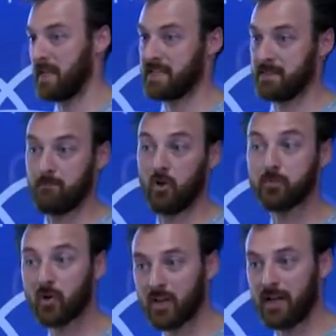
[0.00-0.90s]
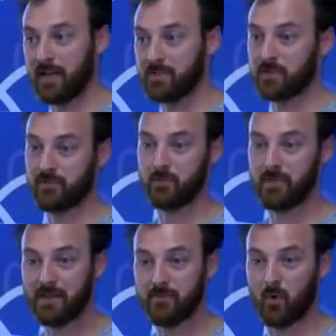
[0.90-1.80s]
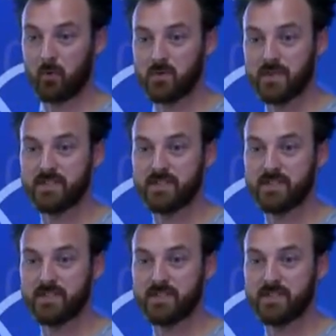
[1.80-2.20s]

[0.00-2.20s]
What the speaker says: it's multiple clients for different platforms with